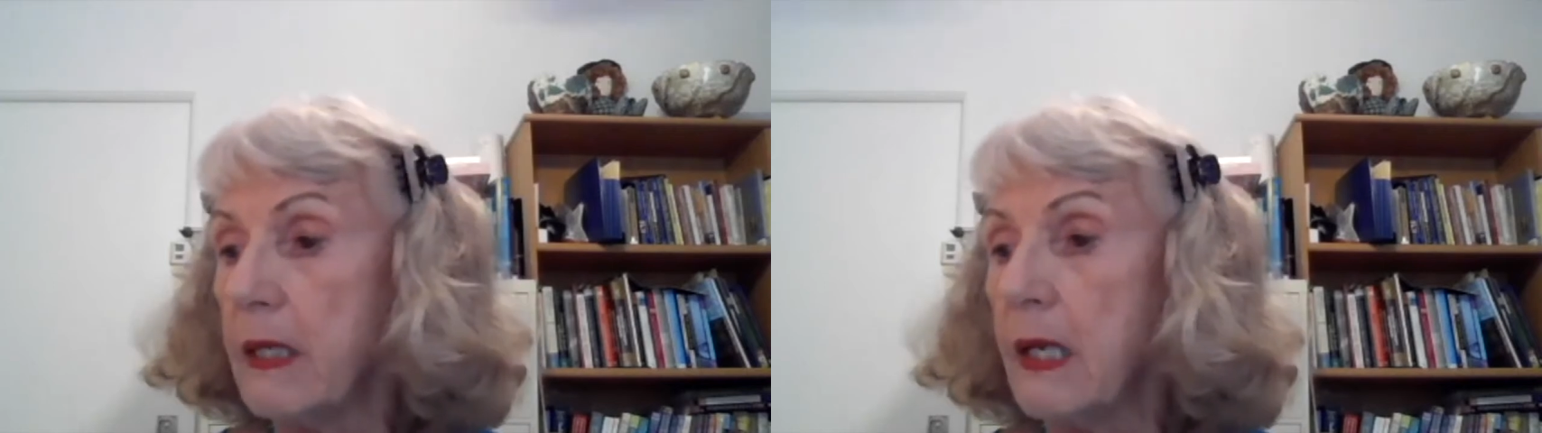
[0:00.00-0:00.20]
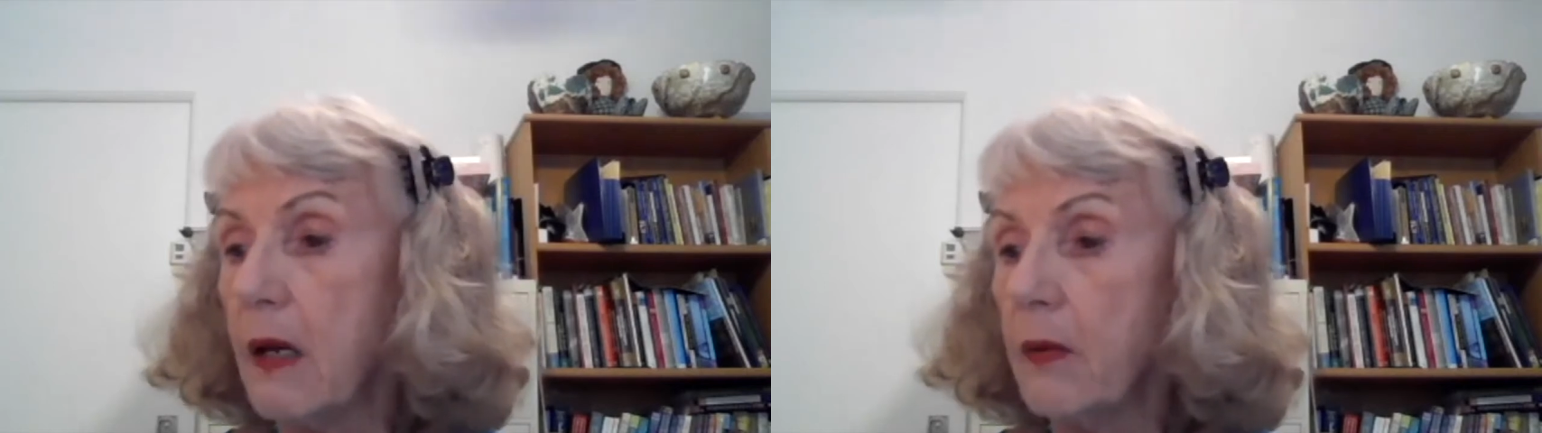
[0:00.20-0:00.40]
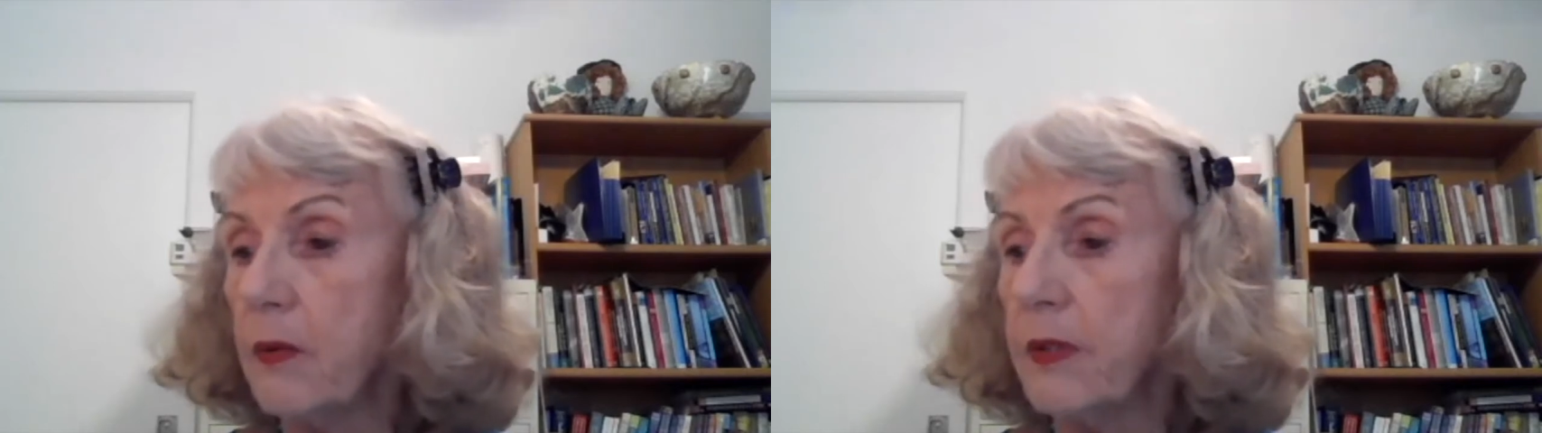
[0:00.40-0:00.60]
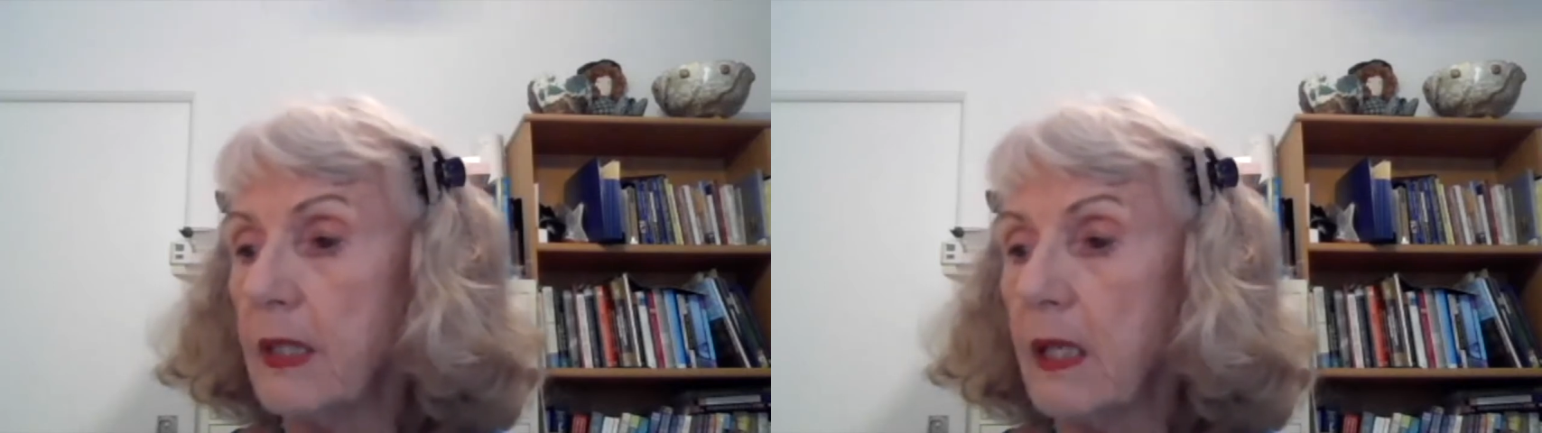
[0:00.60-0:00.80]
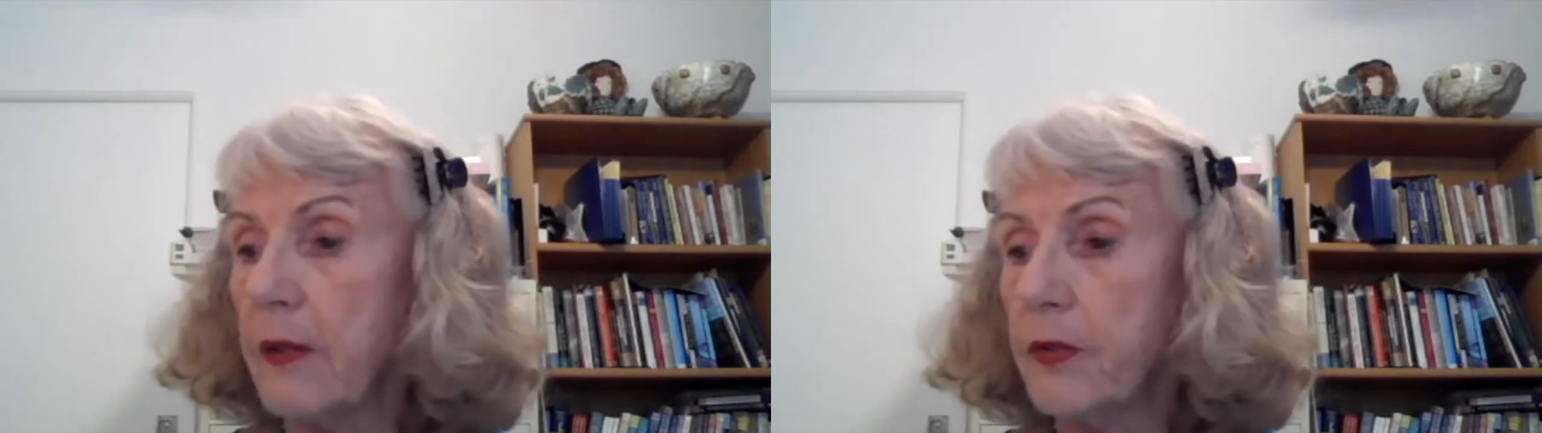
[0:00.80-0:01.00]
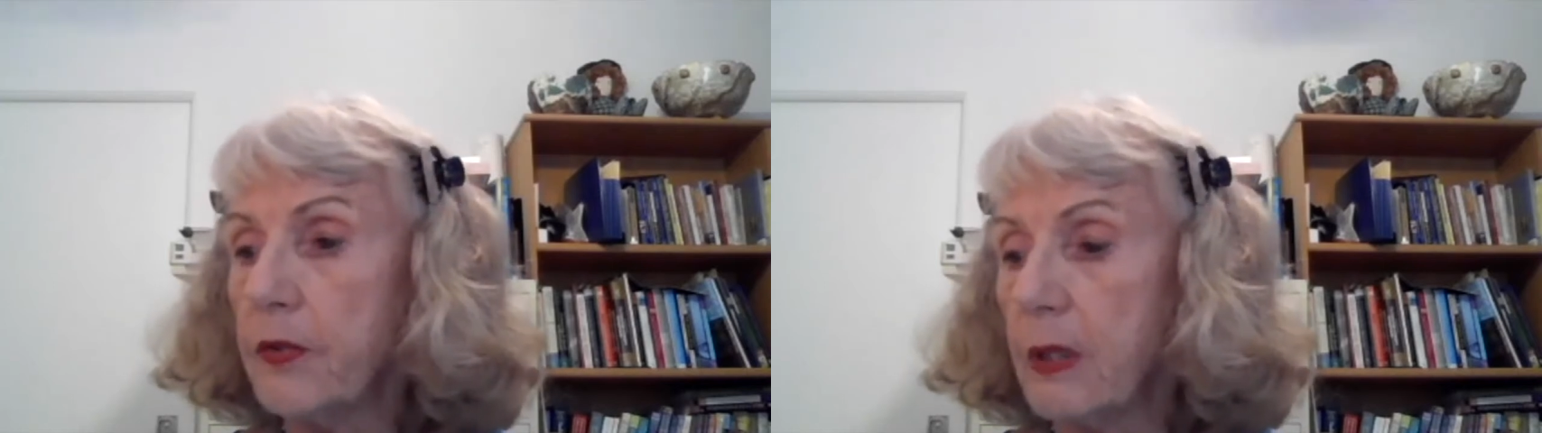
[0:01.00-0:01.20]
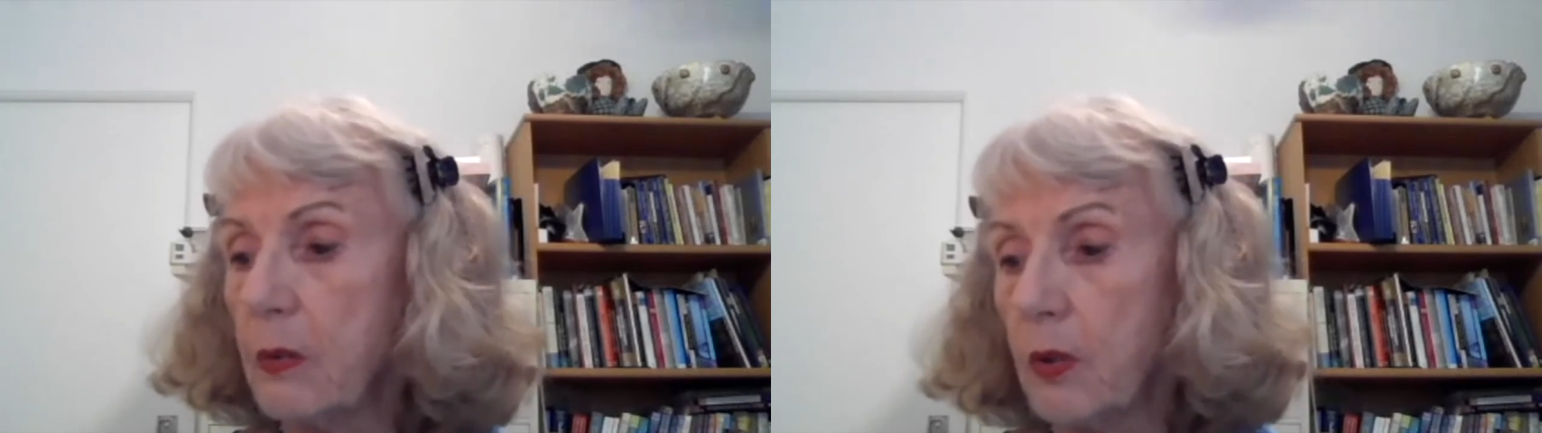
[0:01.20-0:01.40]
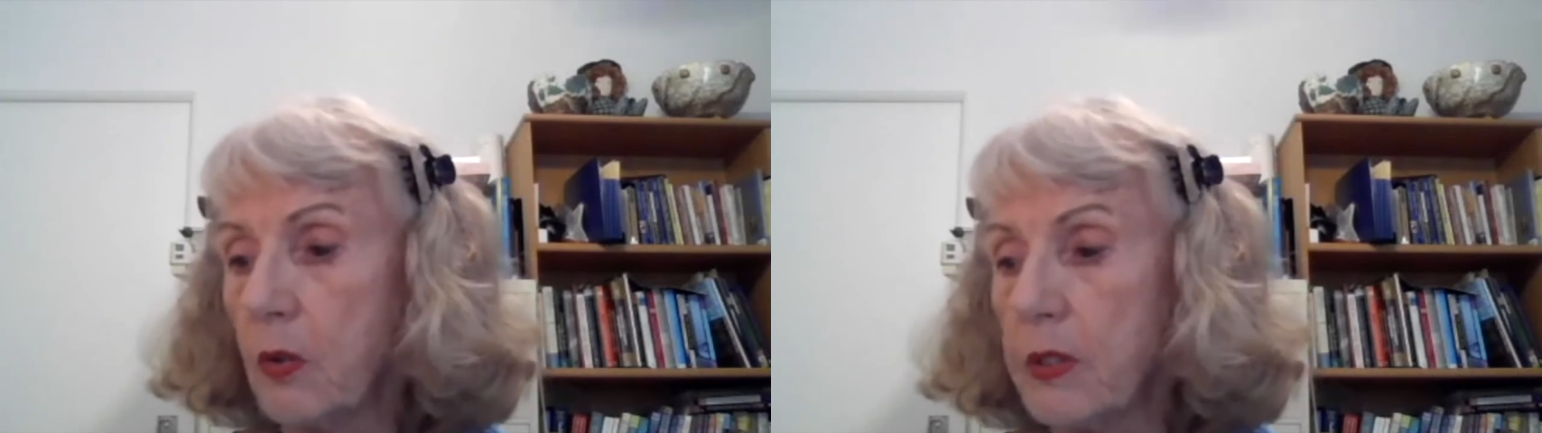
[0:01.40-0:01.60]
now the other thing
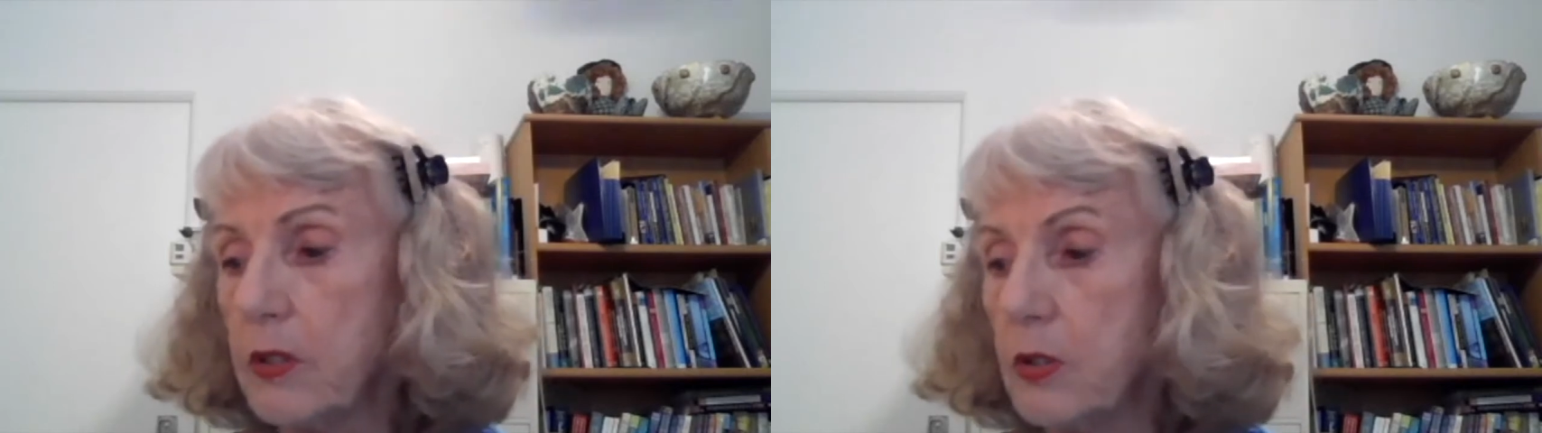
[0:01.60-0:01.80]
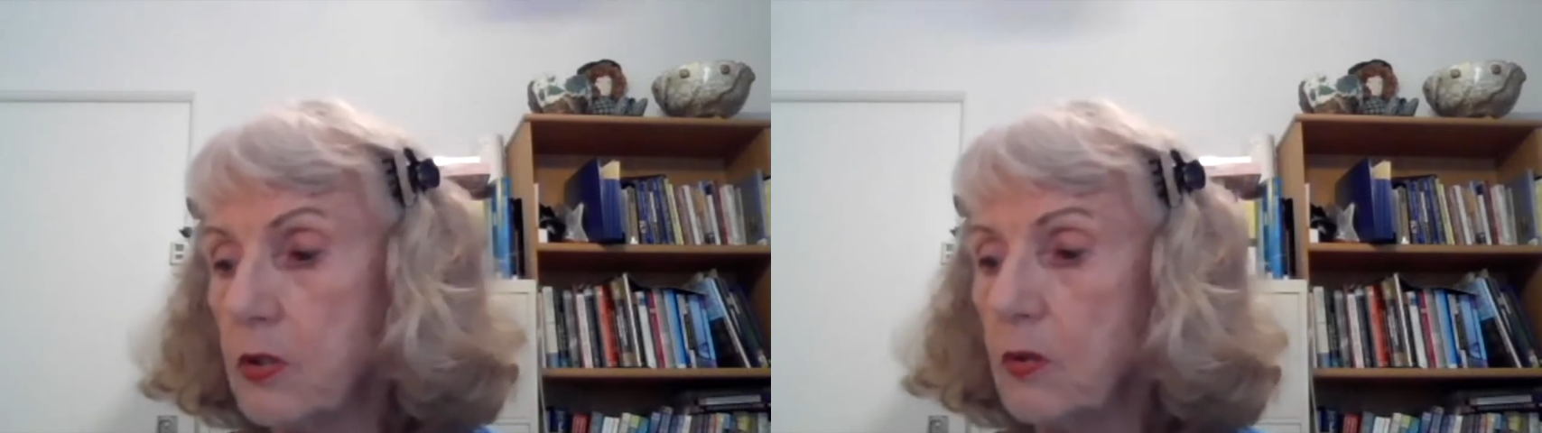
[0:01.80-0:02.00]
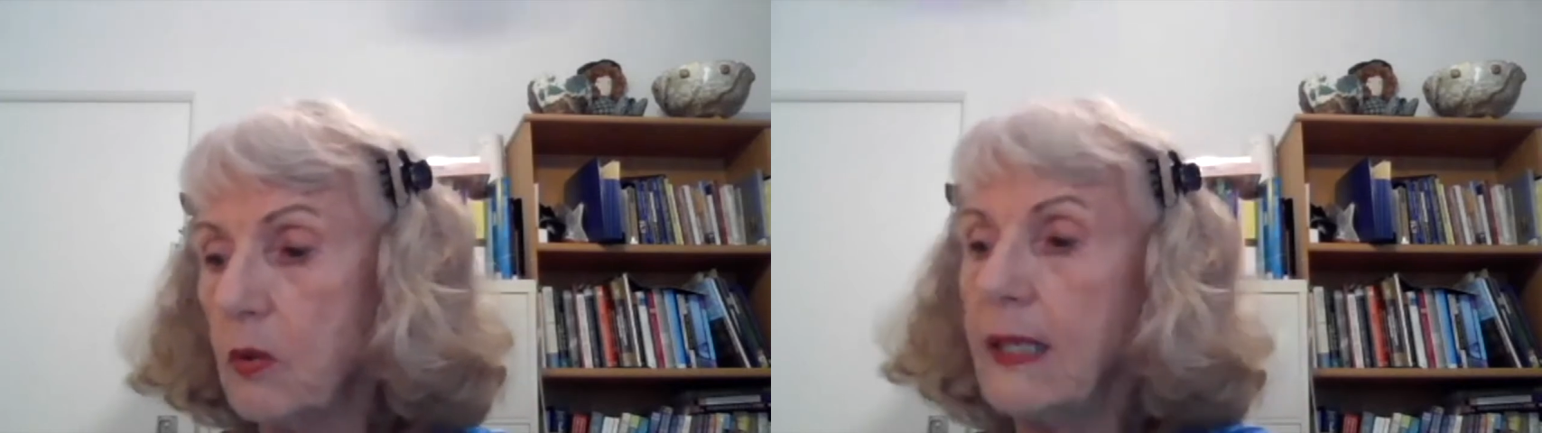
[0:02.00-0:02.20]
we're going to do,